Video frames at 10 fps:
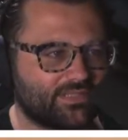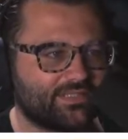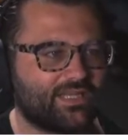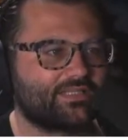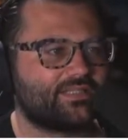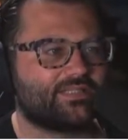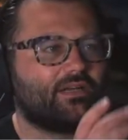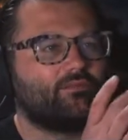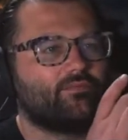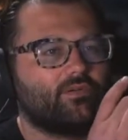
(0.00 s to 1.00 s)
That's the
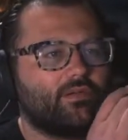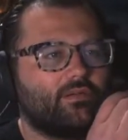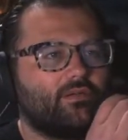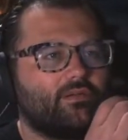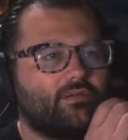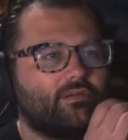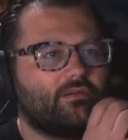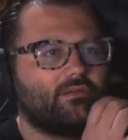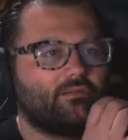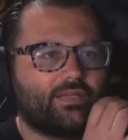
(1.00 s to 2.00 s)
stuff
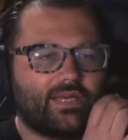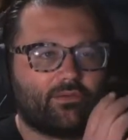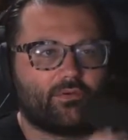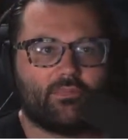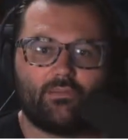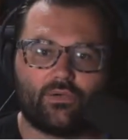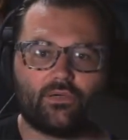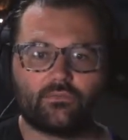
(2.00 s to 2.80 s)
that I'll remember.